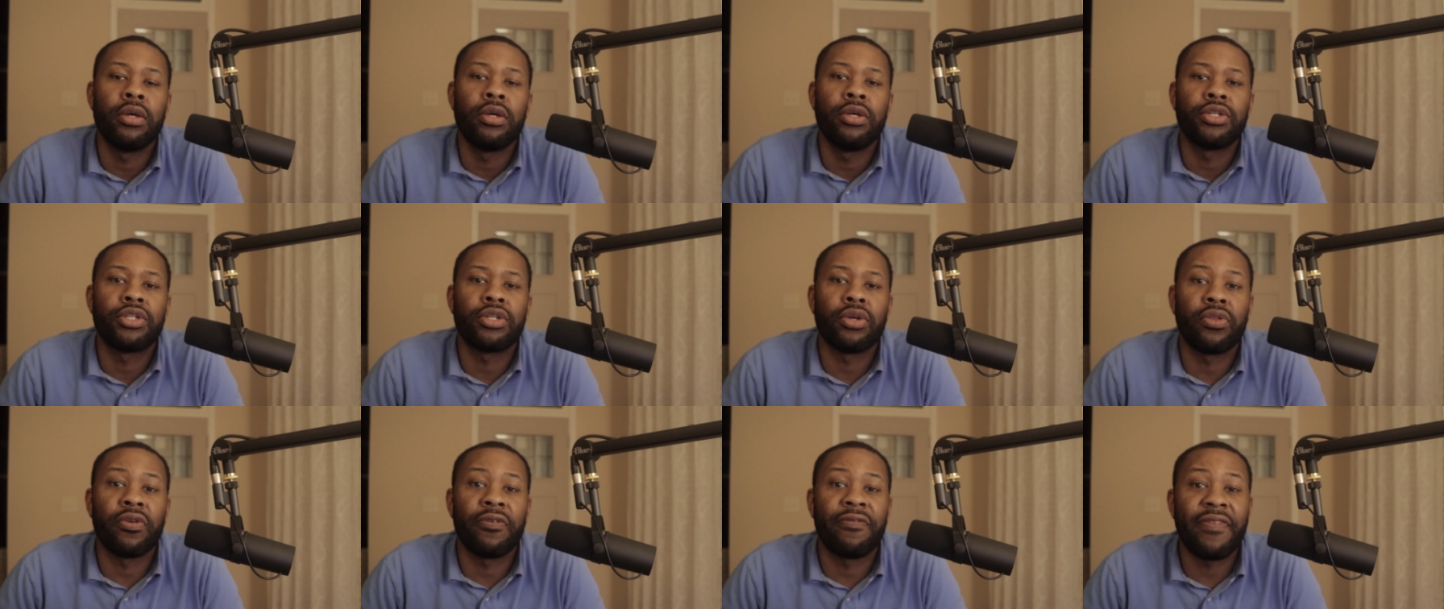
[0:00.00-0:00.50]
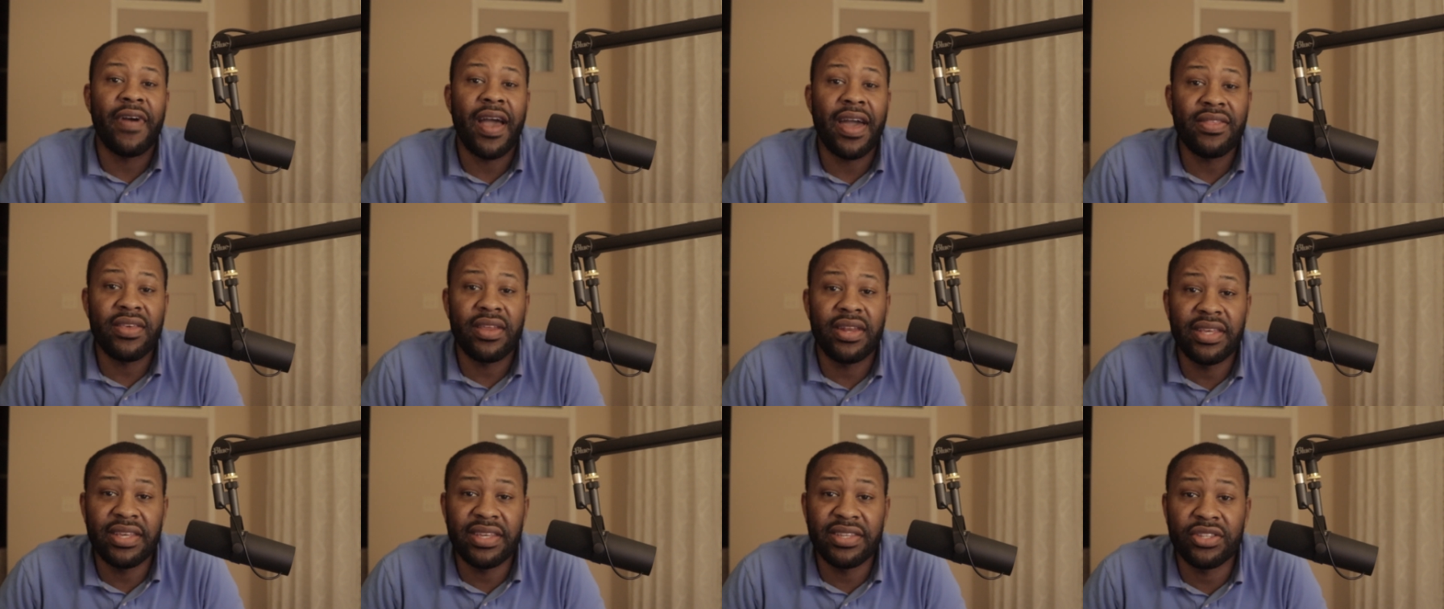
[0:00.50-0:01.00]
So the fact
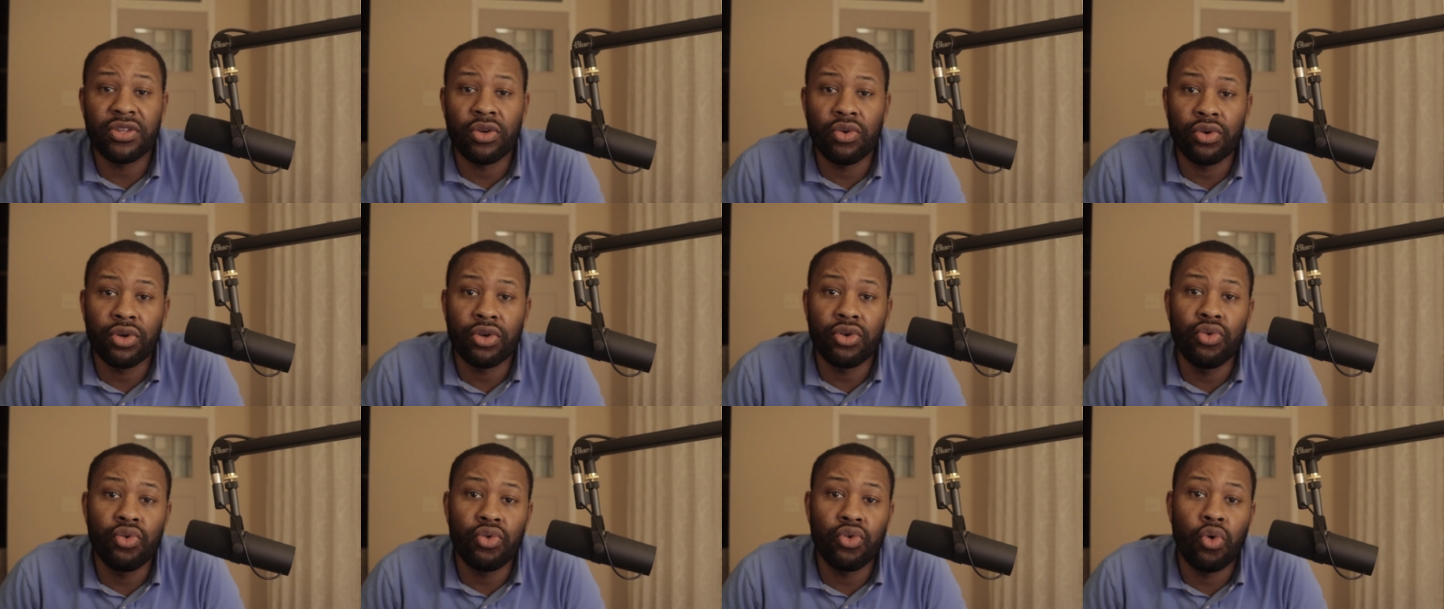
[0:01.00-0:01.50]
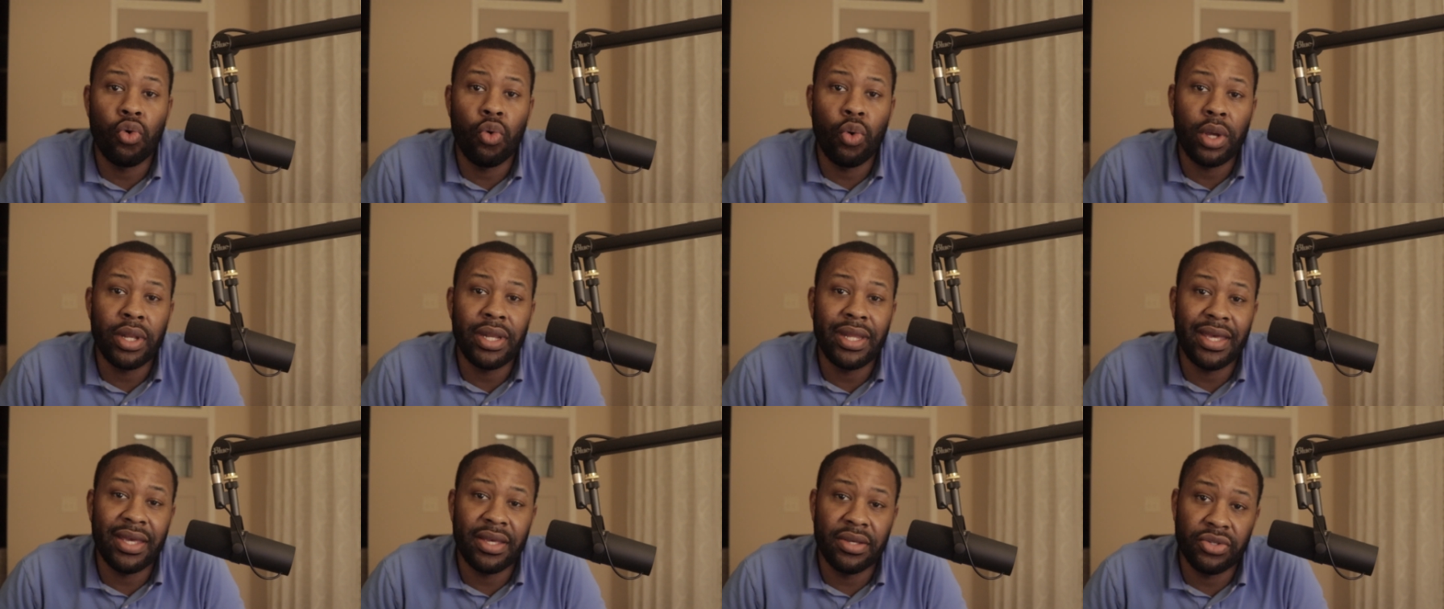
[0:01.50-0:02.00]
that it is on
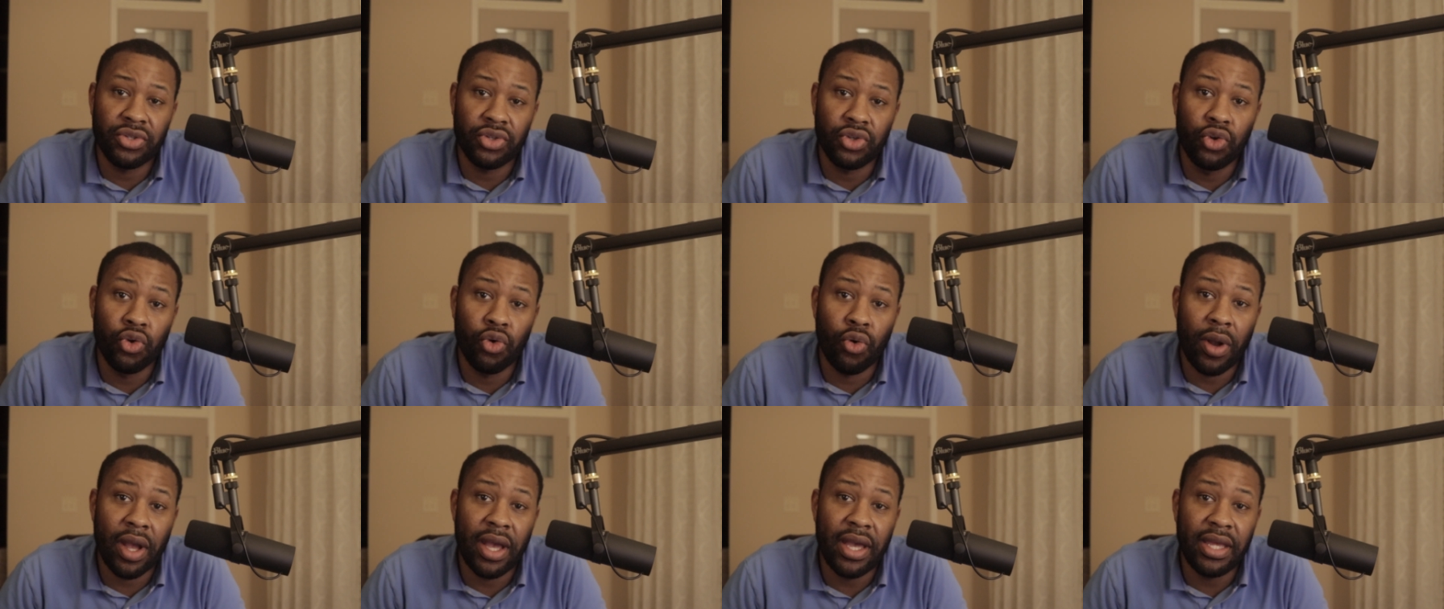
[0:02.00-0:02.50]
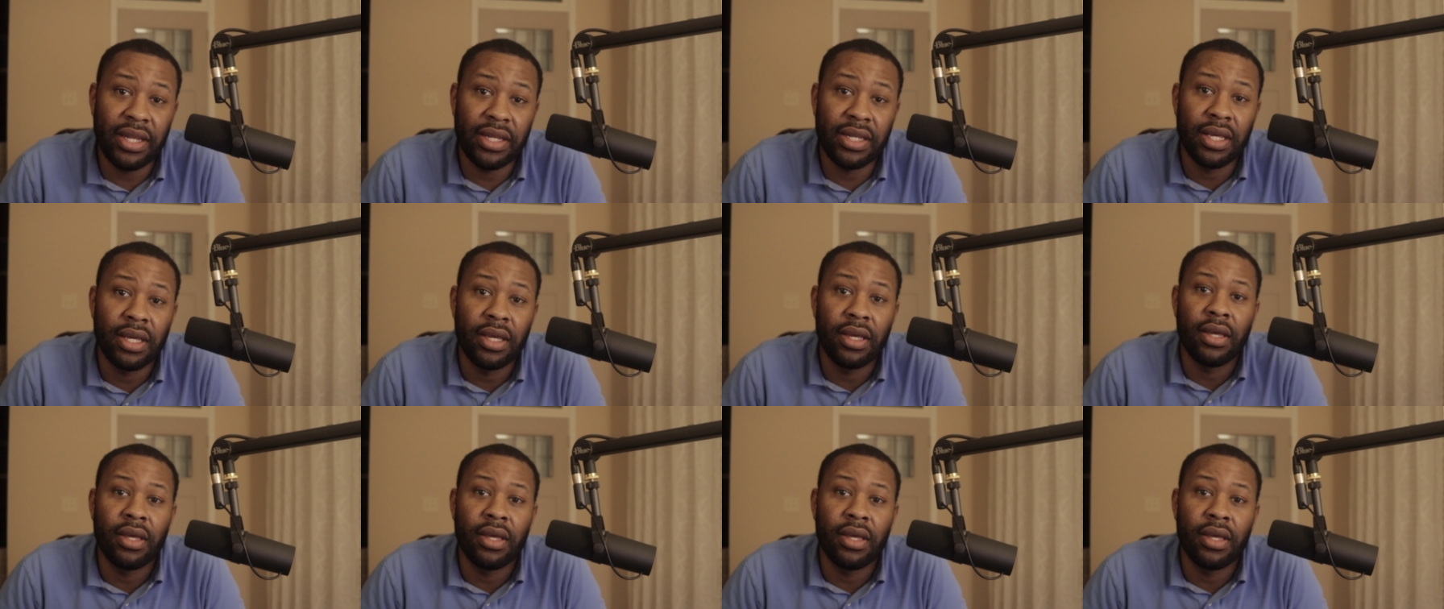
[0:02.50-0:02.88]
KuCoin is great.